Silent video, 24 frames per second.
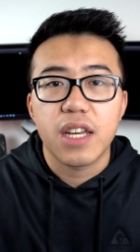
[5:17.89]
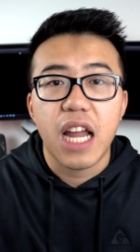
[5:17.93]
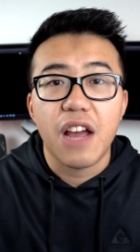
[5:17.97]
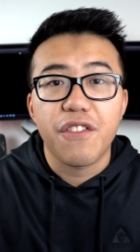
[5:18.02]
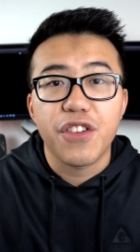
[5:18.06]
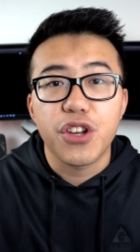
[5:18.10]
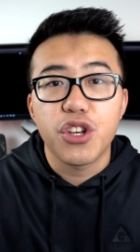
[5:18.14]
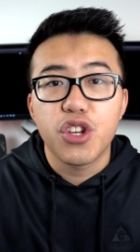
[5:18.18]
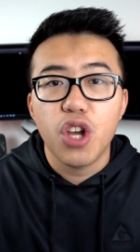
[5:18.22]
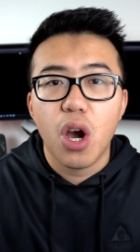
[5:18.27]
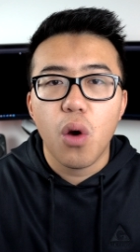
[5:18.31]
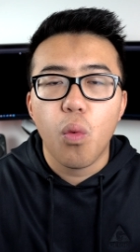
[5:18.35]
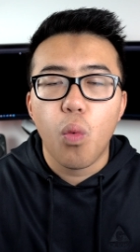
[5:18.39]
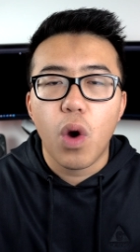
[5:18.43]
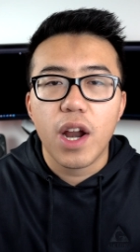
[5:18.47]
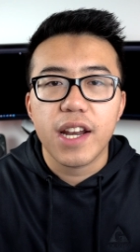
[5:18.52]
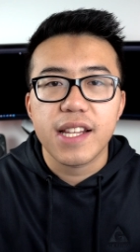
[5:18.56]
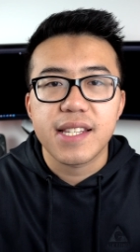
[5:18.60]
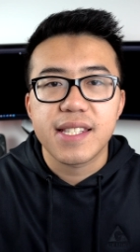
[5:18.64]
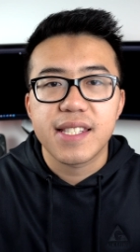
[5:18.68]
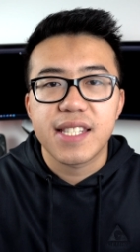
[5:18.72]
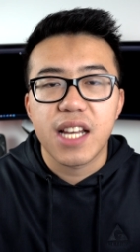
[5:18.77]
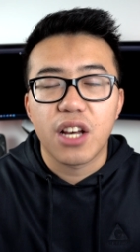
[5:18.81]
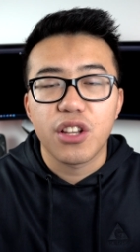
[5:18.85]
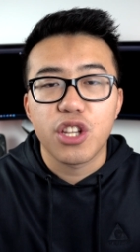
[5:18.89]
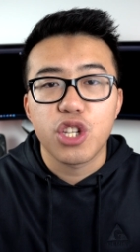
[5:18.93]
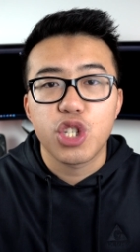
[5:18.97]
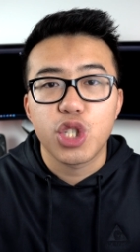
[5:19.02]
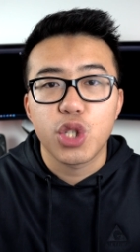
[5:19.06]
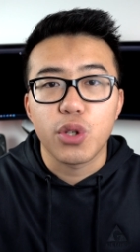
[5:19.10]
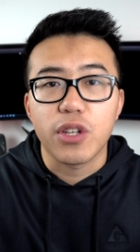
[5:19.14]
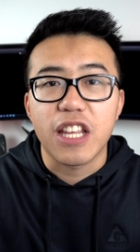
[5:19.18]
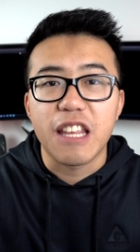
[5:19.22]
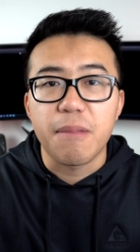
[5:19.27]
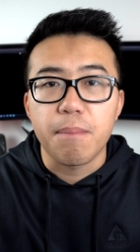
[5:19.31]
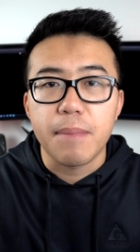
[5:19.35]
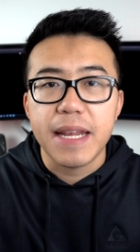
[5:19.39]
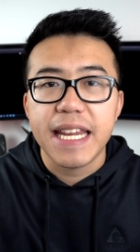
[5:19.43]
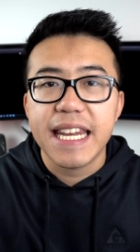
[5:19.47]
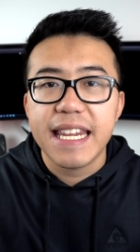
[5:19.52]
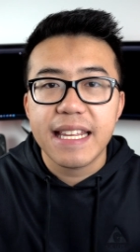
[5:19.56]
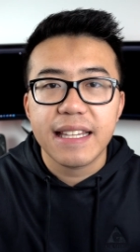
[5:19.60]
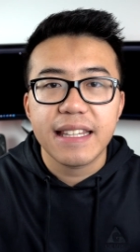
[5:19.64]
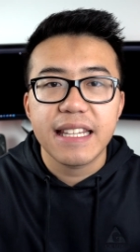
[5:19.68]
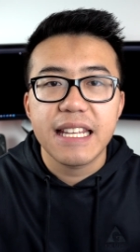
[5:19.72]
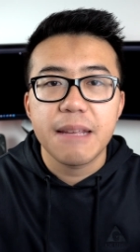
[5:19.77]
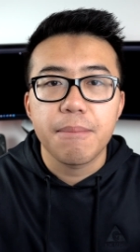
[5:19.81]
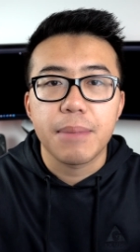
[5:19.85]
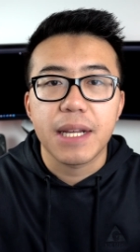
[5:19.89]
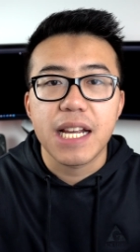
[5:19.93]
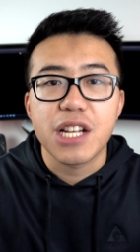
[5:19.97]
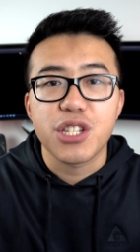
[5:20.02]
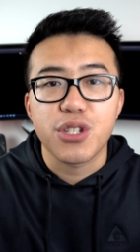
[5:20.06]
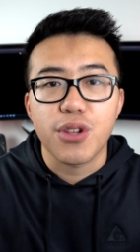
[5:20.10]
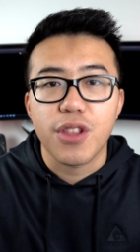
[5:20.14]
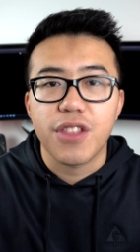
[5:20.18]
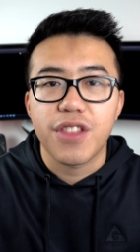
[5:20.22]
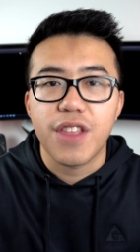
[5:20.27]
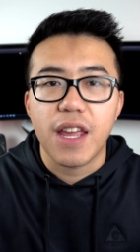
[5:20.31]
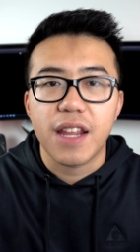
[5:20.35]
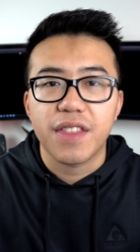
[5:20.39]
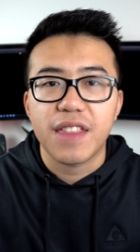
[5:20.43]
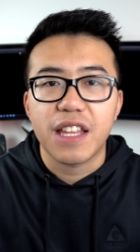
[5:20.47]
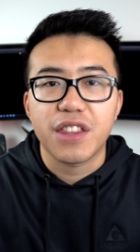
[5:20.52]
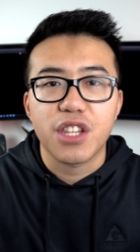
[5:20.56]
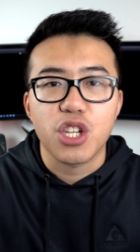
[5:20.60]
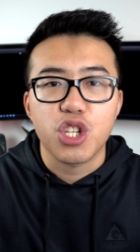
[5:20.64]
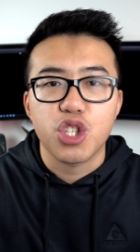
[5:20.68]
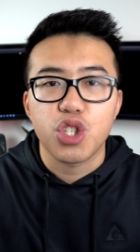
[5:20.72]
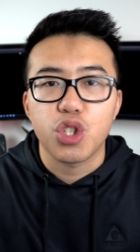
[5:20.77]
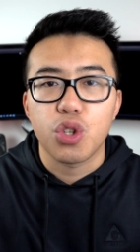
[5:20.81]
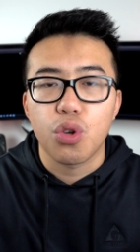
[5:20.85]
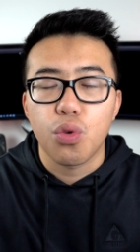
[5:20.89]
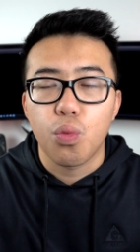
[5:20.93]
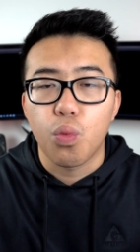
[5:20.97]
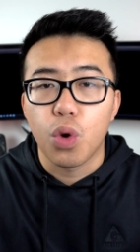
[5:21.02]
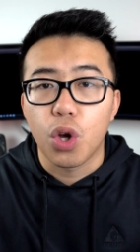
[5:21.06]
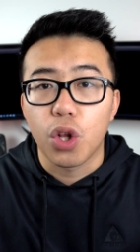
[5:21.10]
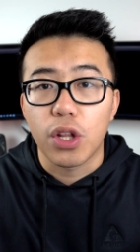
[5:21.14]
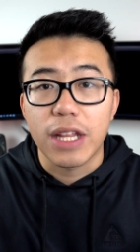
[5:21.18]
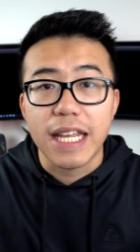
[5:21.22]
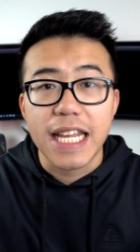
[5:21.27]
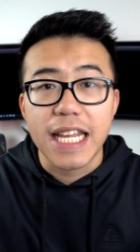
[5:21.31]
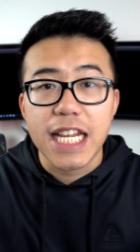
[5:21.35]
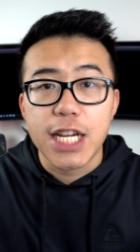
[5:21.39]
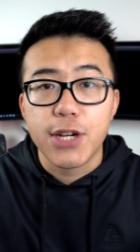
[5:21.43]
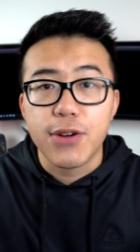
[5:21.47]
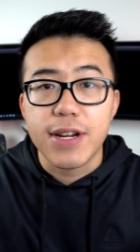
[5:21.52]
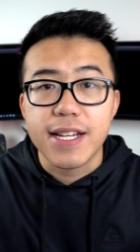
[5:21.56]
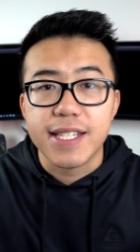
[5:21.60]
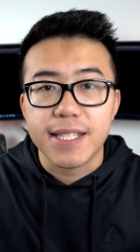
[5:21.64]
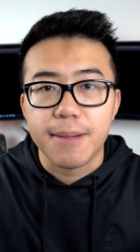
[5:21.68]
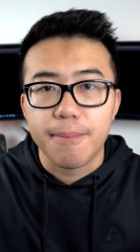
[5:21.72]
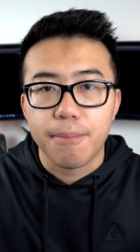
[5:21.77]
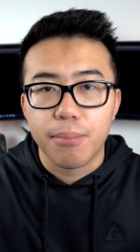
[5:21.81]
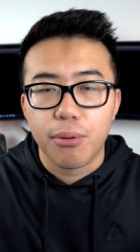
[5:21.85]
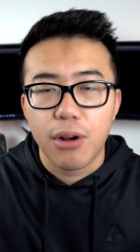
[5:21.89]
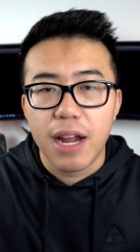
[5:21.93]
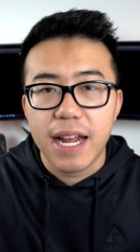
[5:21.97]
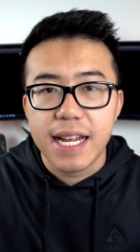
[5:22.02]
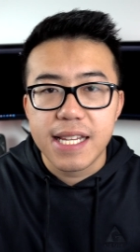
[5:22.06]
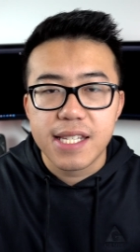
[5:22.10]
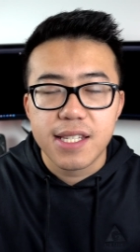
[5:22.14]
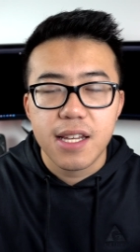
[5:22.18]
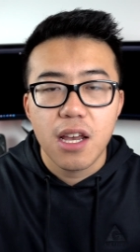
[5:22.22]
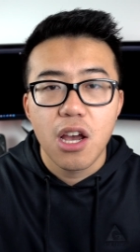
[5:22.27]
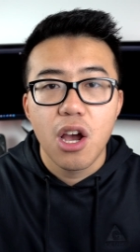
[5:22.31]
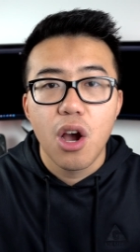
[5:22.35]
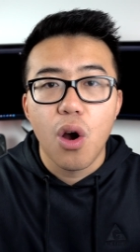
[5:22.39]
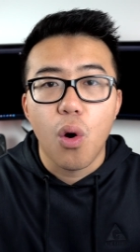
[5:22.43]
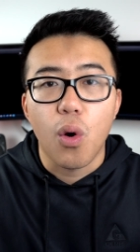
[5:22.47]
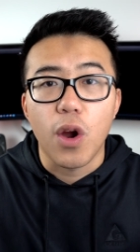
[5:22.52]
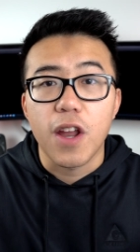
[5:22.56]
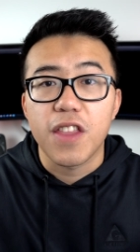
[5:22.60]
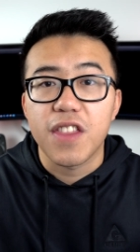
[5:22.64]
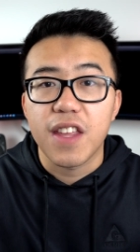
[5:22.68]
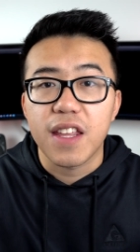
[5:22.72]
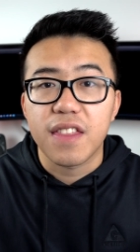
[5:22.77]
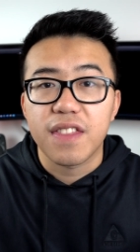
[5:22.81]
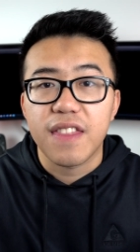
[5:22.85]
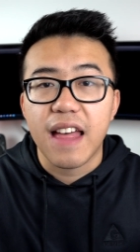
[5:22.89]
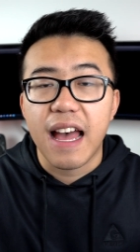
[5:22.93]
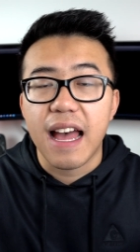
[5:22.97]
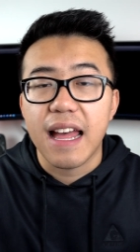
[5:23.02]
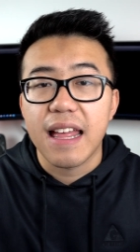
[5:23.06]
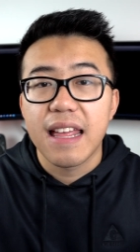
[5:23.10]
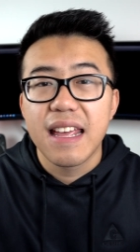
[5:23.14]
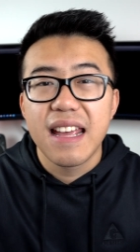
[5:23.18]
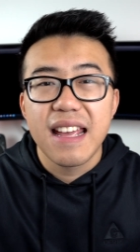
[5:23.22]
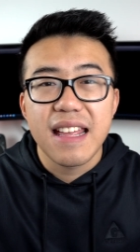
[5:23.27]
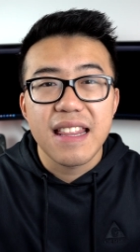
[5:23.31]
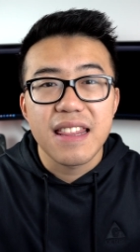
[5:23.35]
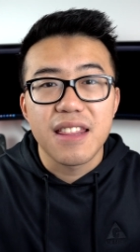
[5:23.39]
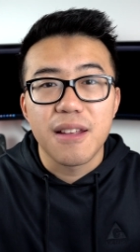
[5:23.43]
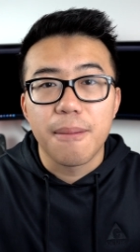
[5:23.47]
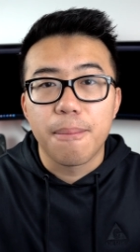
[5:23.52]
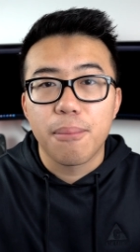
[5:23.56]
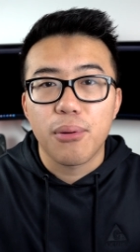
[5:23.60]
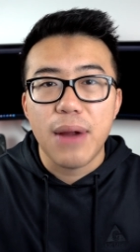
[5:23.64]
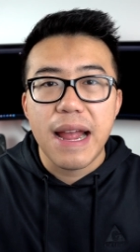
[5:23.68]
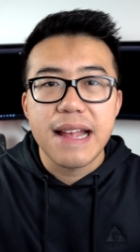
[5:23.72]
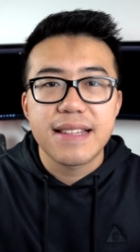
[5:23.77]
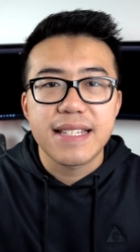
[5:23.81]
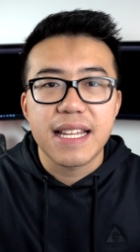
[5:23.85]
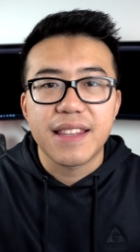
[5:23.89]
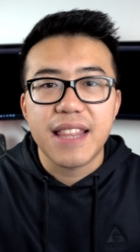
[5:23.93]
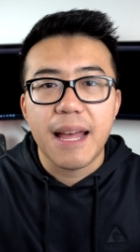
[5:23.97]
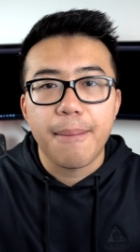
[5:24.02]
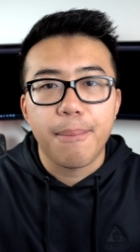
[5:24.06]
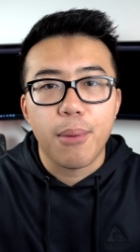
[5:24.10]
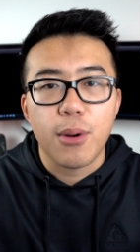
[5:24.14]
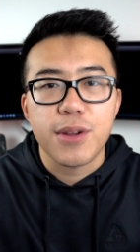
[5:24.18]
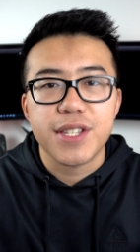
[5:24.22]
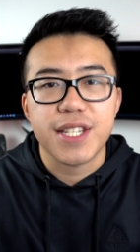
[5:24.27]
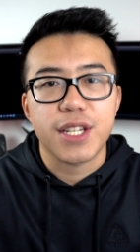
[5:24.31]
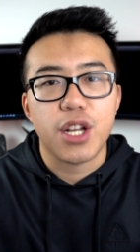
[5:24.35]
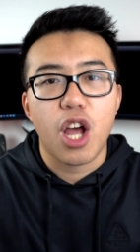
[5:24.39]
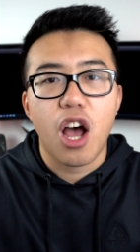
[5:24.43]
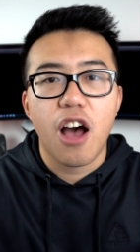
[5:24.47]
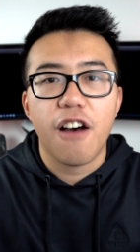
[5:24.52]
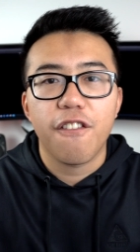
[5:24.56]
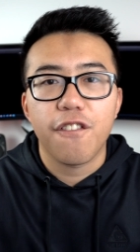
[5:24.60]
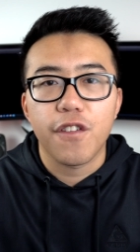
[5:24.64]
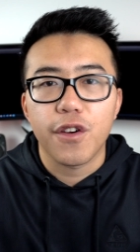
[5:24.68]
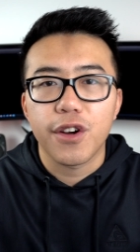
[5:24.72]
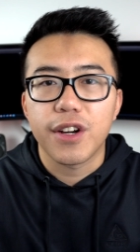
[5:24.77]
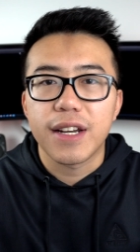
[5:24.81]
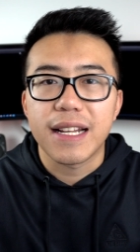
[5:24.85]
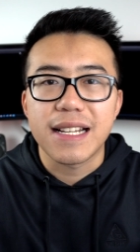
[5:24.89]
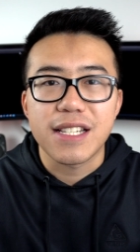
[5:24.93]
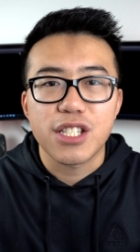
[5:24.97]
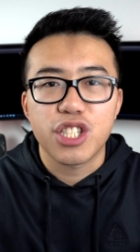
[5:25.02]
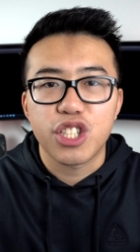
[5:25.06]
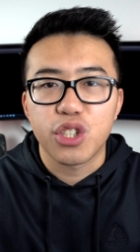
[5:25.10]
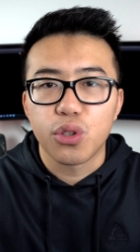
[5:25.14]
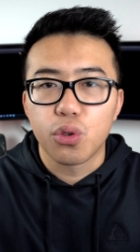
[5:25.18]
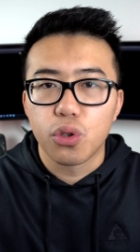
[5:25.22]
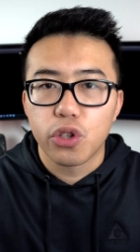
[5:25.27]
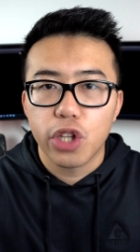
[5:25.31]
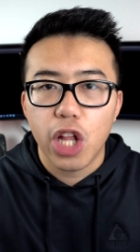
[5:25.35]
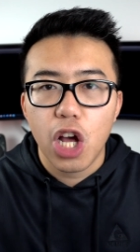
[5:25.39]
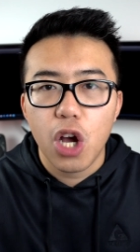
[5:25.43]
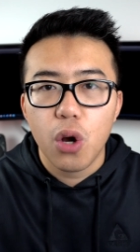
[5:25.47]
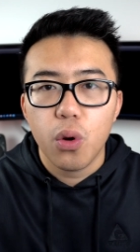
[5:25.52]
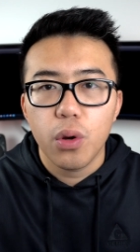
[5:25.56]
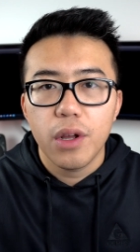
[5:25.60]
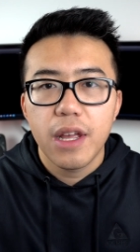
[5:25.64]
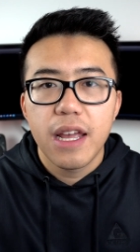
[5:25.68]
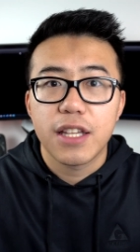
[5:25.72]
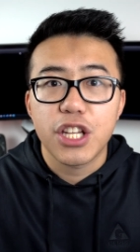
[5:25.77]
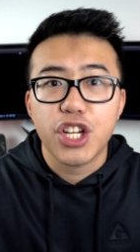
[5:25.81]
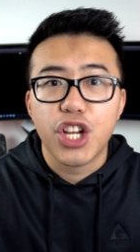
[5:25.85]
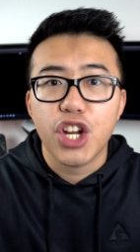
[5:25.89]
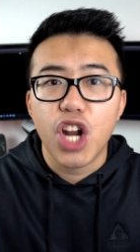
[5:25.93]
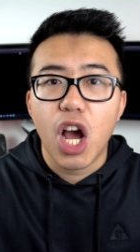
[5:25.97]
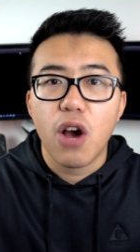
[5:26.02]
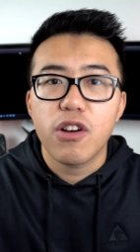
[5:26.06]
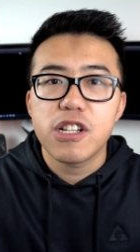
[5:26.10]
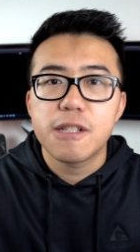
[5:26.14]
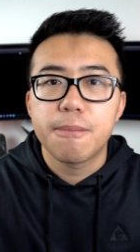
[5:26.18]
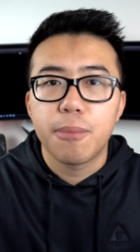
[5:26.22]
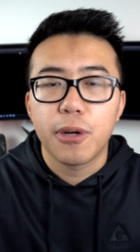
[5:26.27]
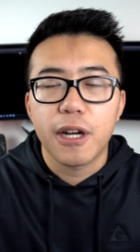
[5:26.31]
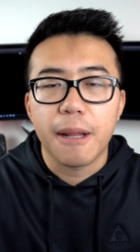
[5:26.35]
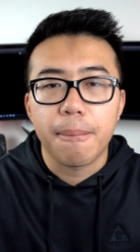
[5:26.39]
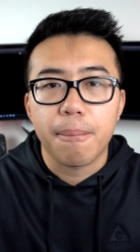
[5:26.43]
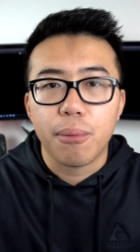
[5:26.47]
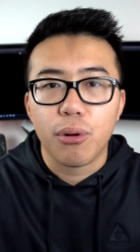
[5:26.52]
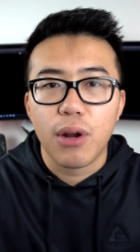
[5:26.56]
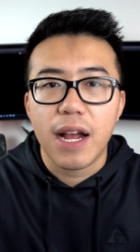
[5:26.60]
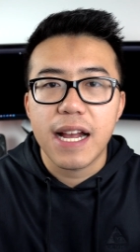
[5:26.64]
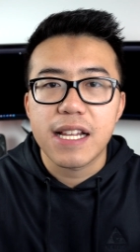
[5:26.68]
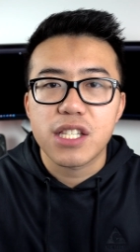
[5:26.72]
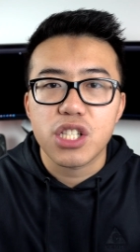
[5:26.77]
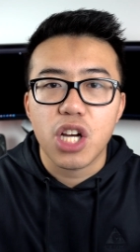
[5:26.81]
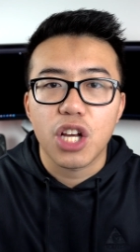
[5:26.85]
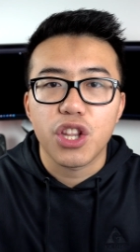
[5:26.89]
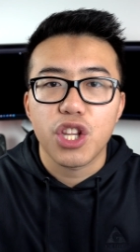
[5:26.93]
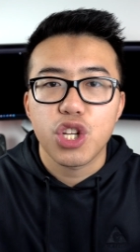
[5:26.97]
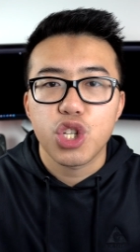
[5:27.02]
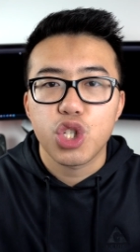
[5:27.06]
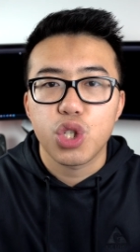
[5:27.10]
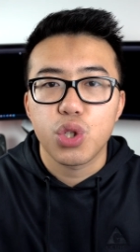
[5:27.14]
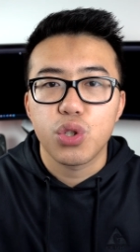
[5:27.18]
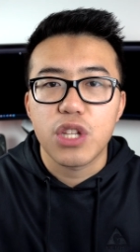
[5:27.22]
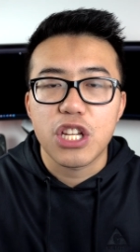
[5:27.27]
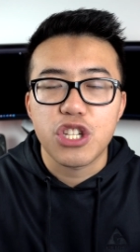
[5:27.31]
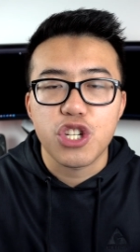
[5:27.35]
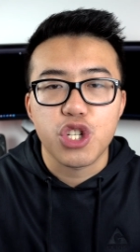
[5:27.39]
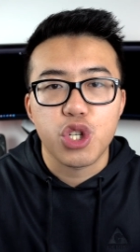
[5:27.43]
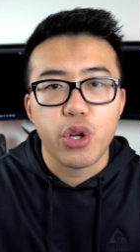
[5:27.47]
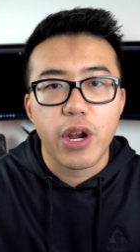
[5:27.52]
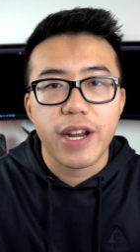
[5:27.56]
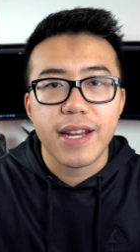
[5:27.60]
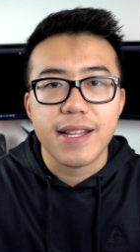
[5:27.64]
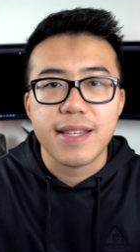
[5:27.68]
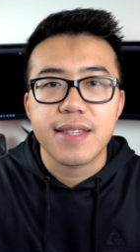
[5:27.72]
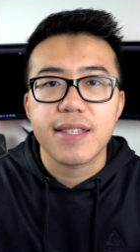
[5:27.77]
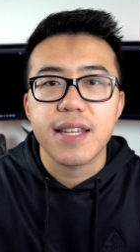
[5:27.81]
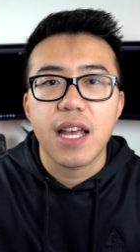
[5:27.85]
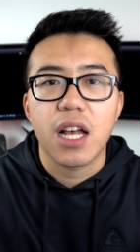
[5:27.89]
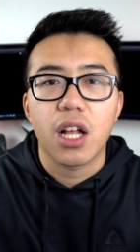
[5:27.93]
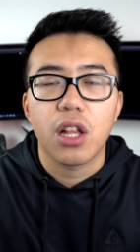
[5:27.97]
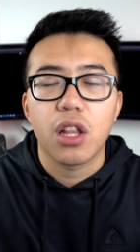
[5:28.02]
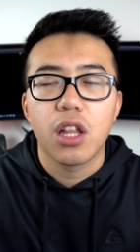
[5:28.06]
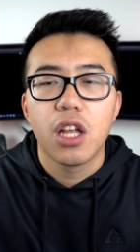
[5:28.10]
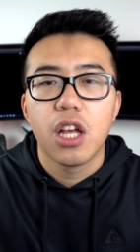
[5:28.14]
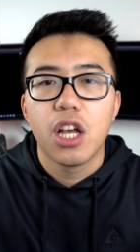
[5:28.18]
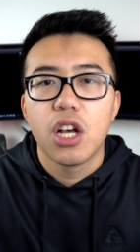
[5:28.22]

Now, if you don't want to sell the shoe immediately because you think that the shoe will increase in price, or you think that the price that that person offered is too low, then you can always put a price on the shoe that you're trying to sell.